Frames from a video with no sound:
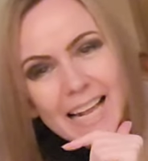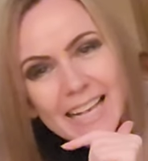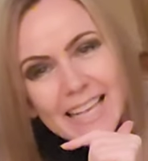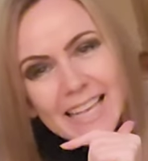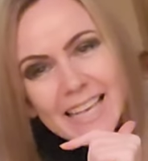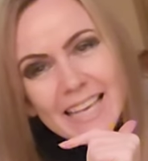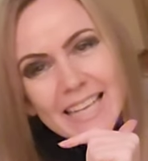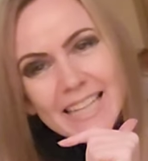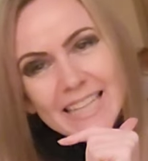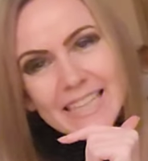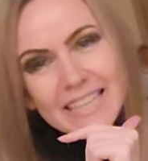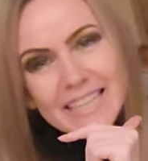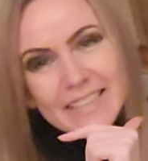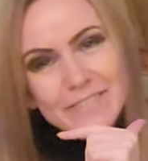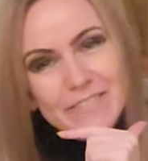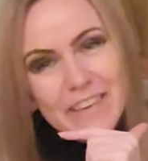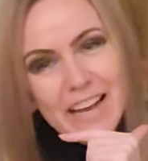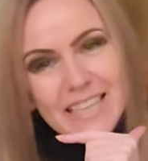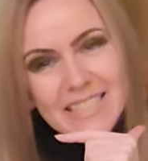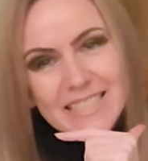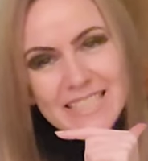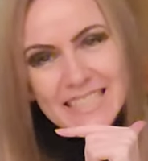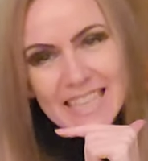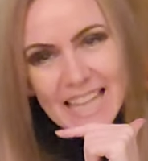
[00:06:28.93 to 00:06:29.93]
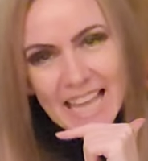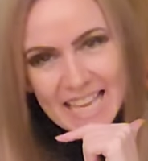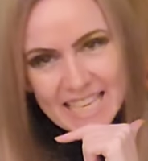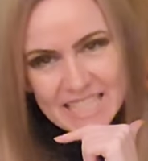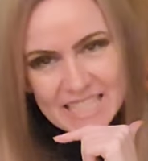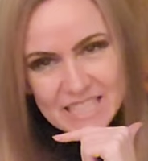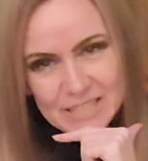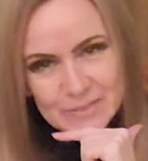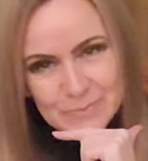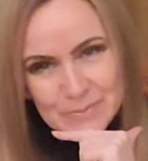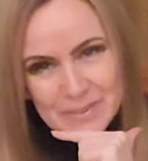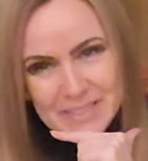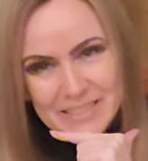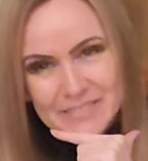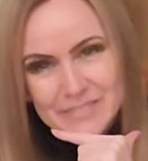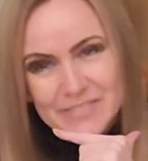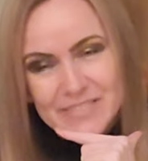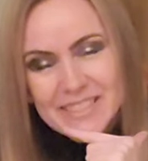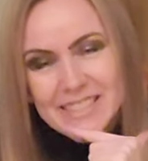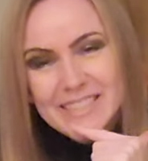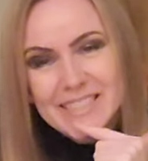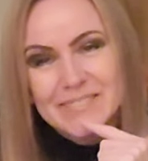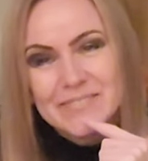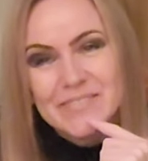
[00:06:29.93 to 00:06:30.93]
giggly fascination
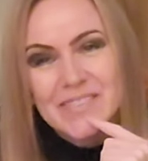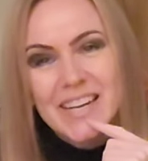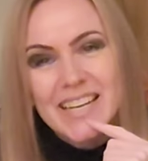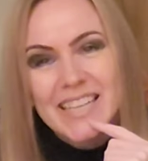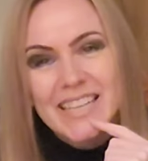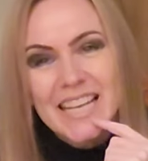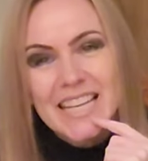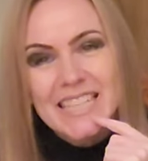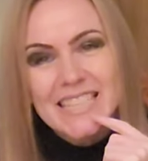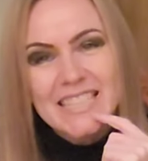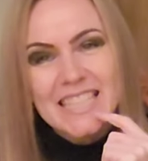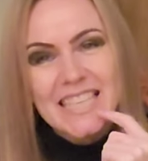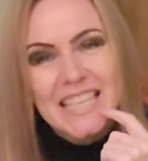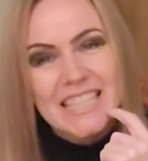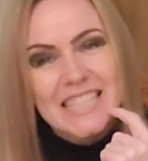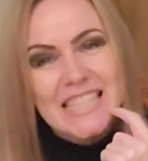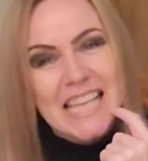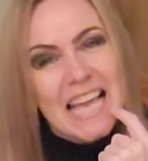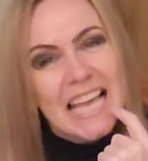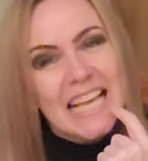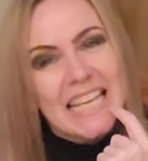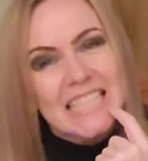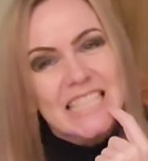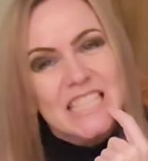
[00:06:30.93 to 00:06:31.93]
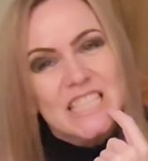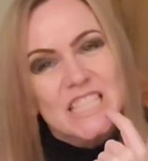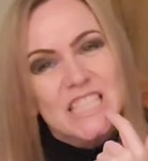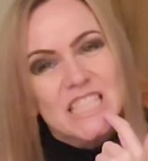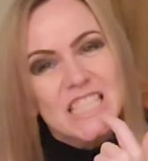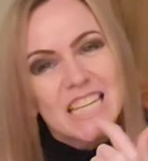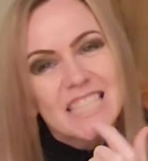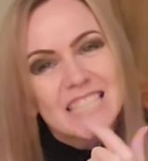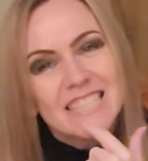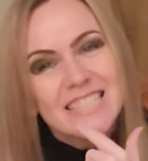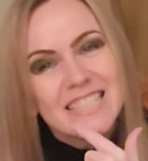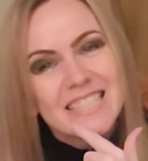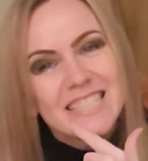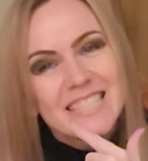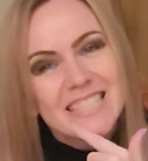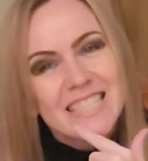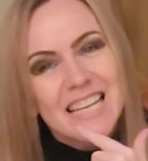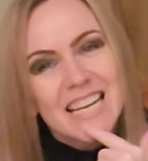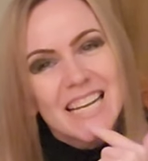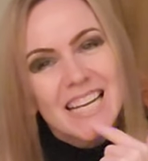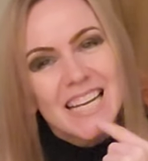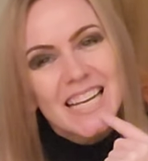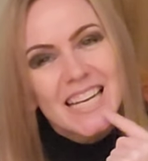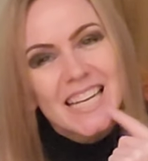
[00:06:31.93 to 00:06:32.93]
with them. I like to say
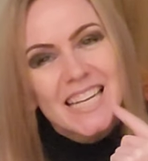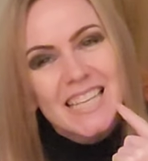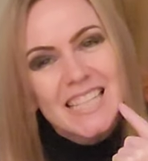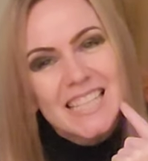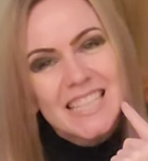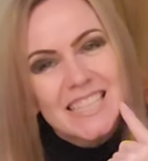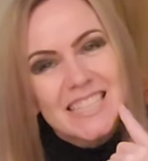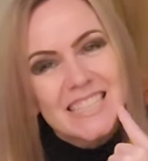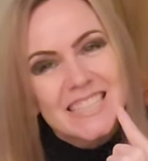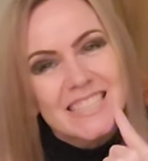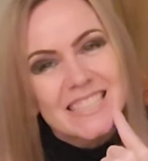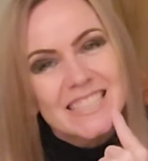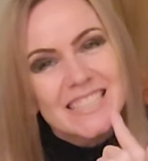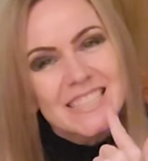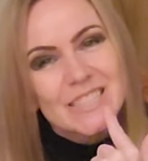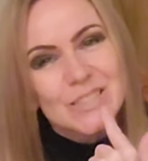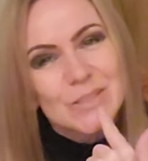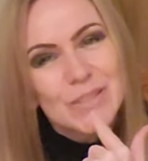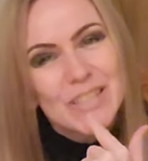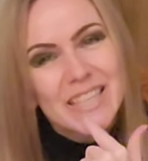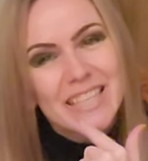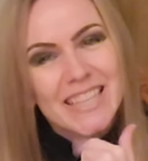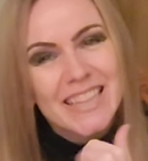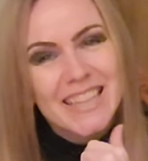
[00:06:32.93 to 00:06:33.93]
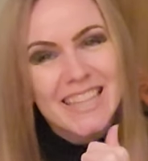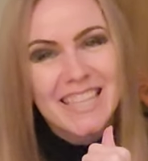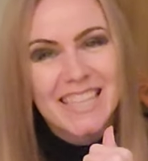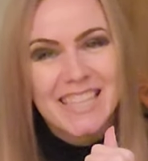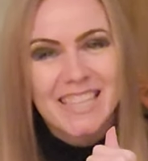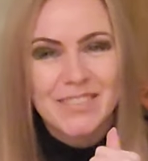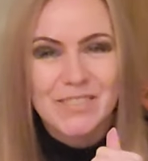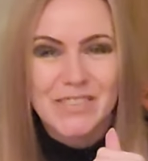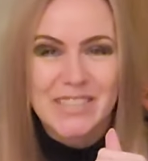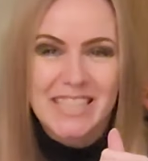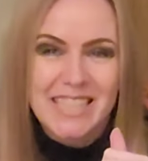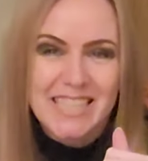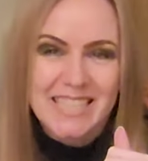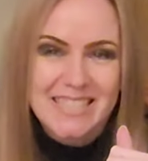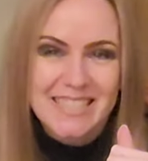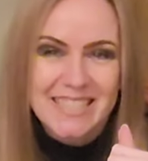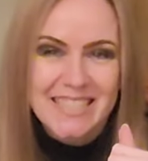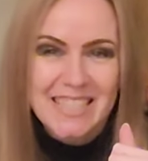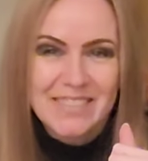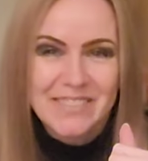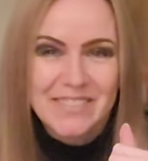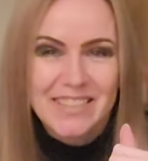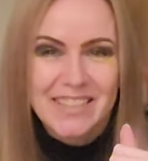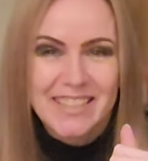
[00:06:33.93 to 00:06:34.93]
shunters quite a lot when I
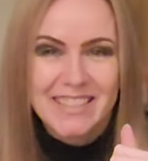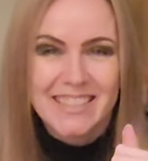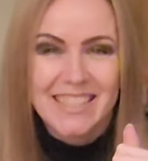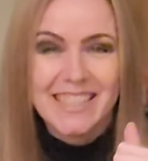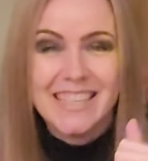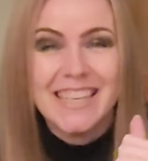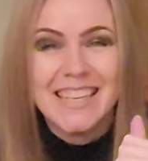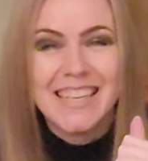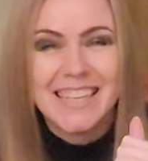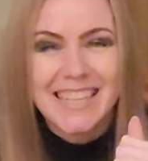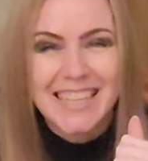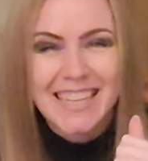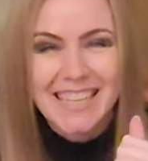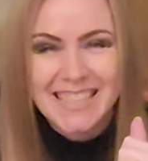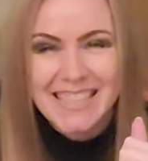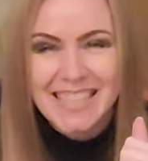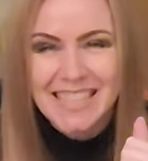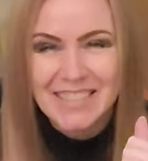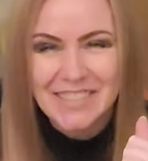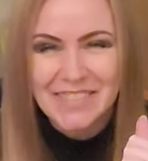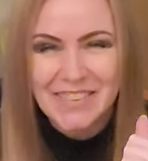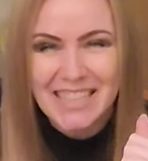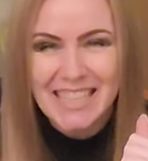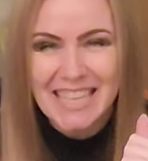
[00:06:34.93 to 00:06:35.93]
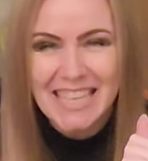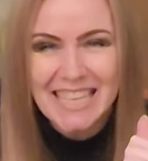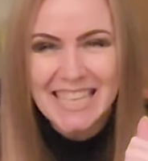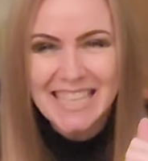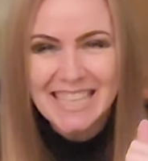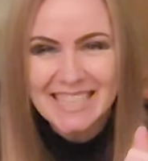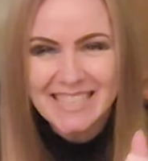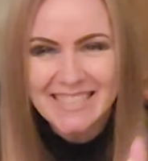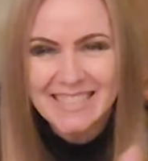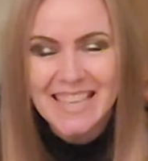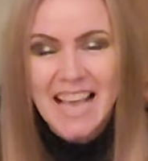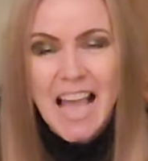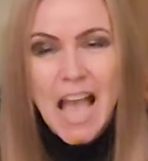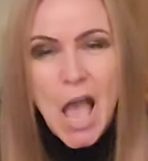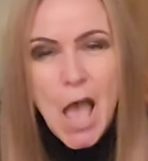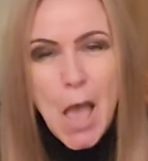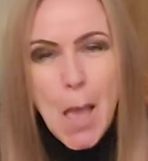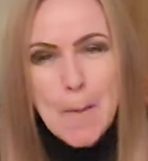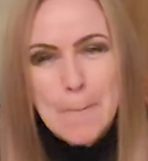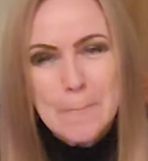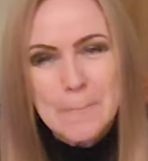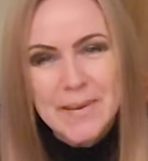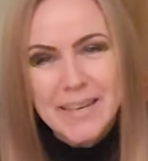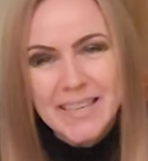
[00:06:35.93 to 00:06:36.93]
see one. What it is,
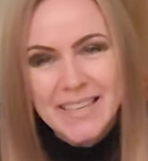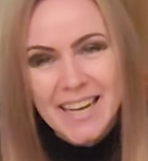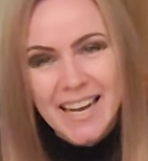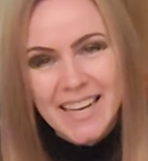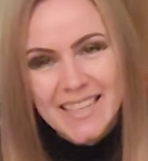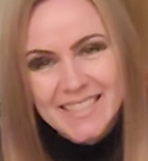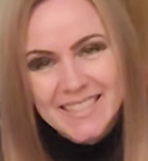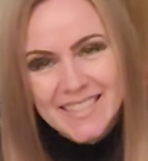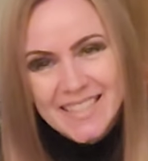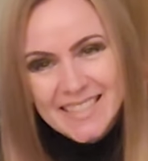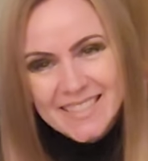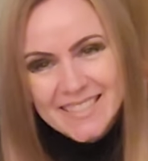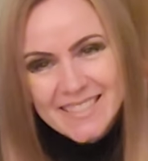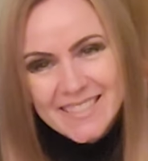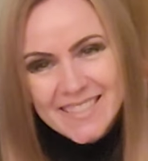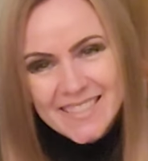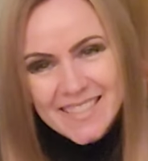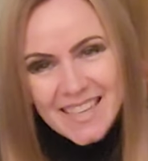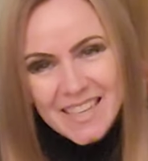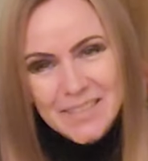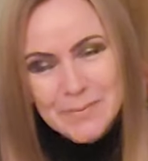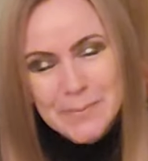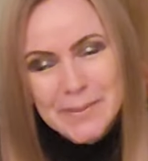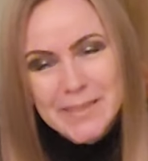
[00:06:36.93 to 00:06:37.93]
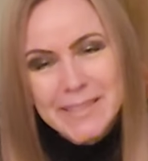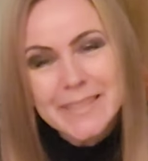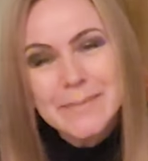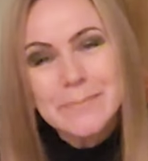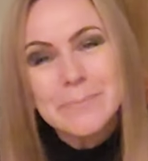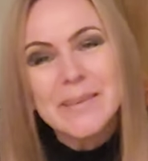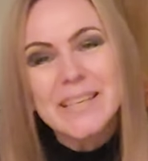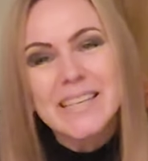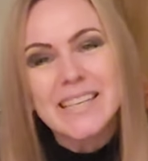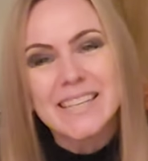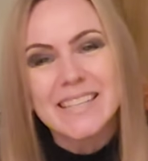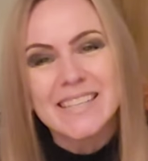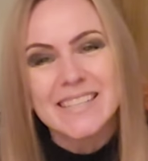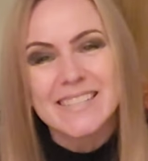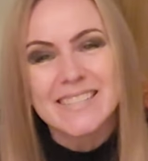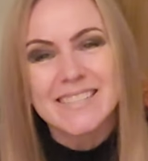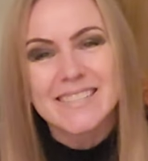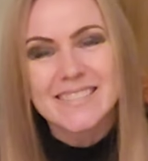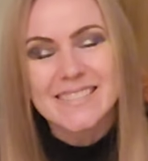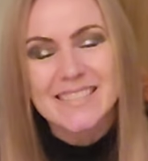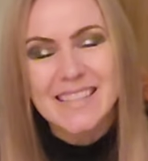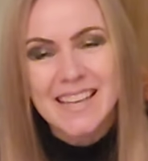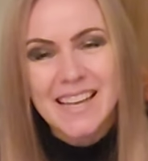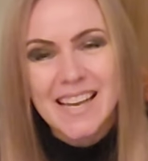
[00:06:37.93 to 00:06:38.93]
but I needed a couple
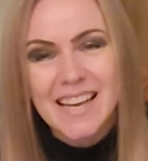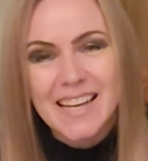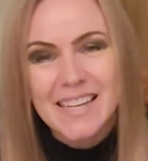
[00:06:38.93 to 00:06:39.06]
because